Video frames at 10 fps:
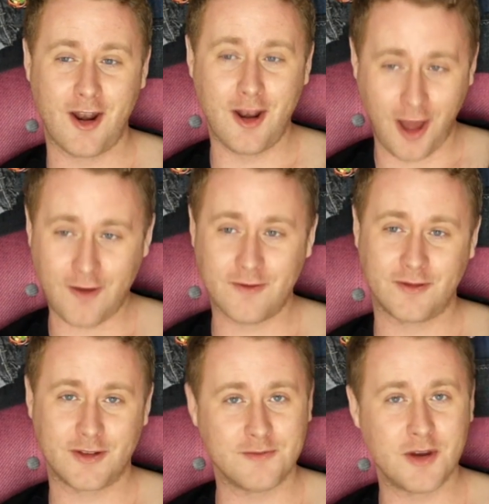
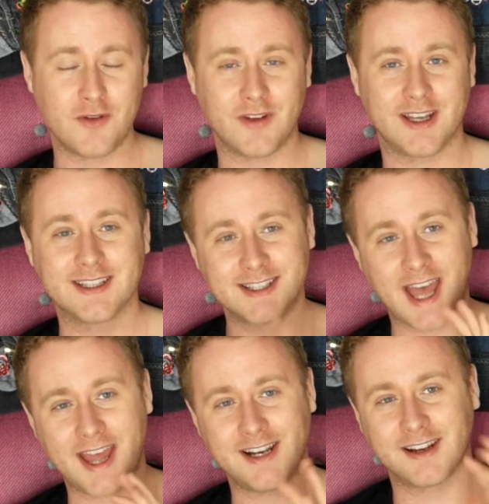loved the movie. It's
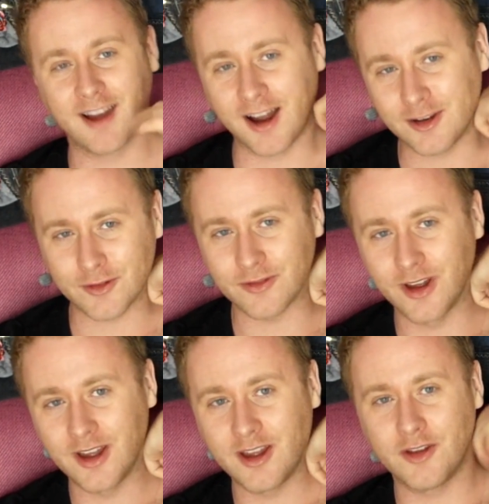set in a kind of
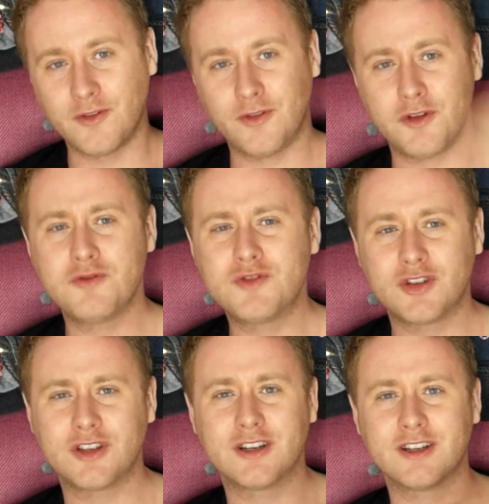
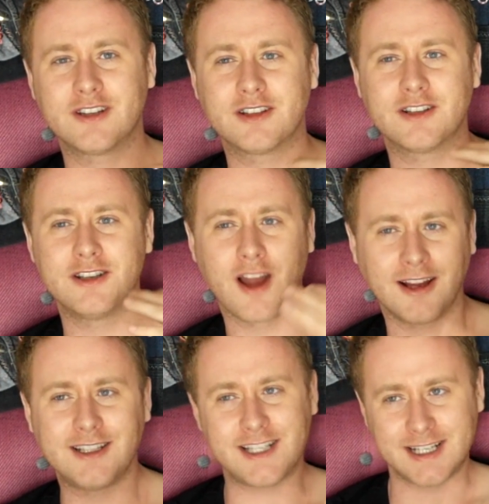future
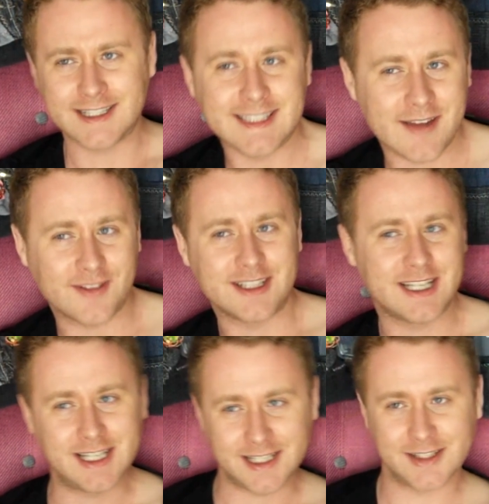
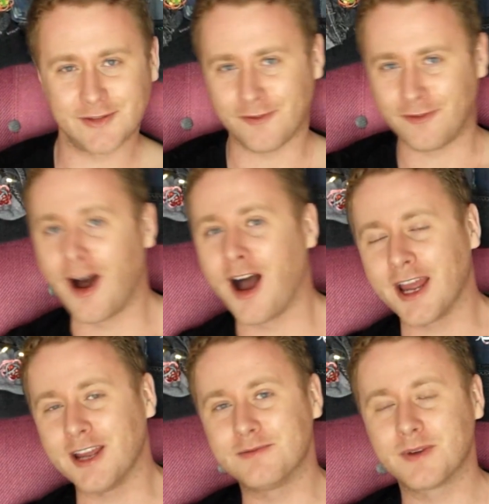1970s
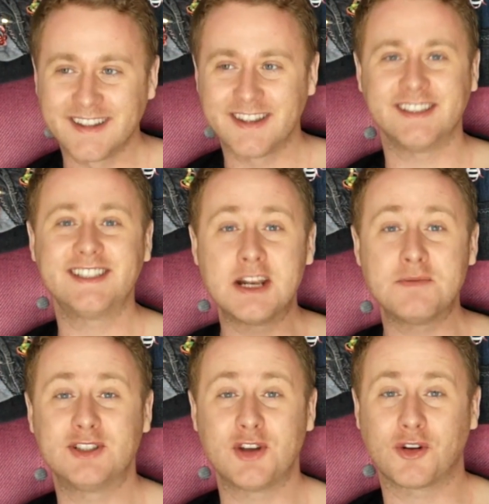vibe. The
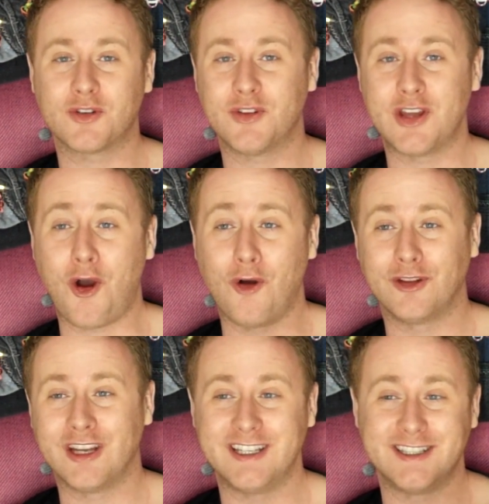cinematography of
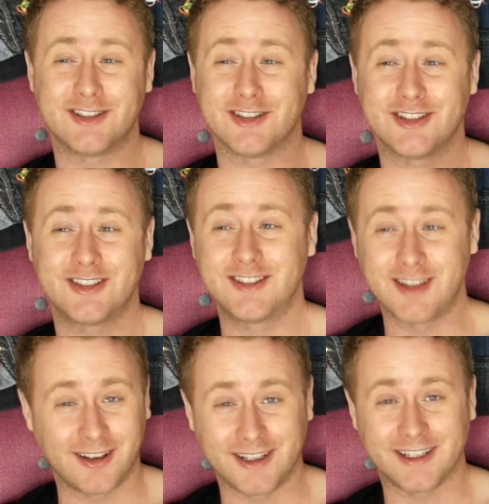it is just
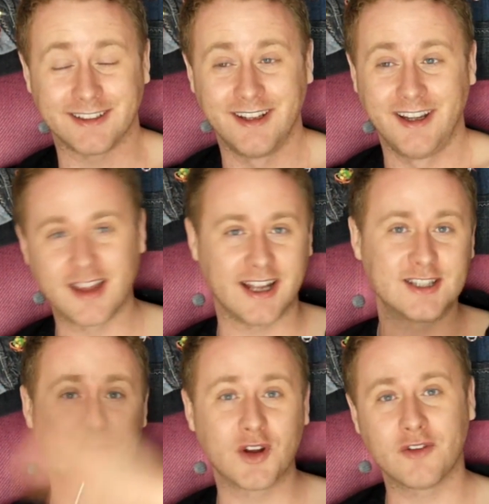stunning.
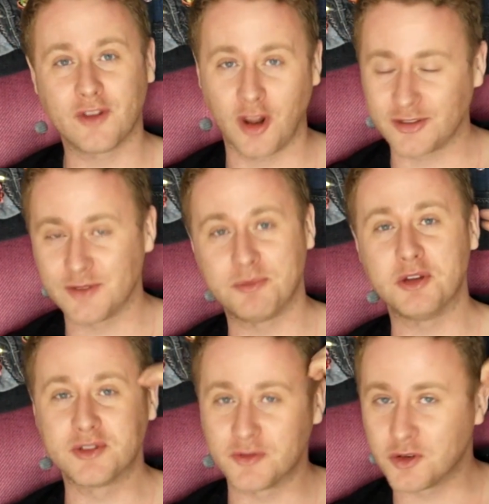It's full of lots of
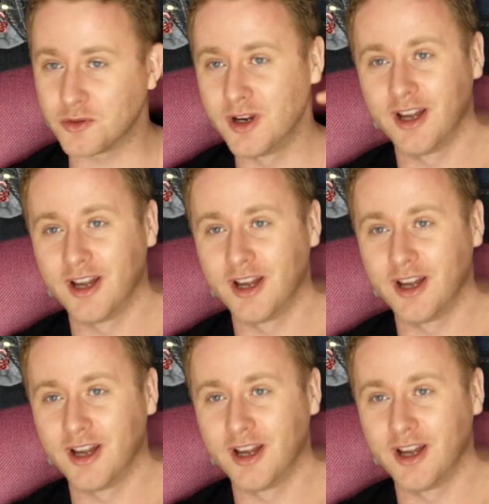beautiful,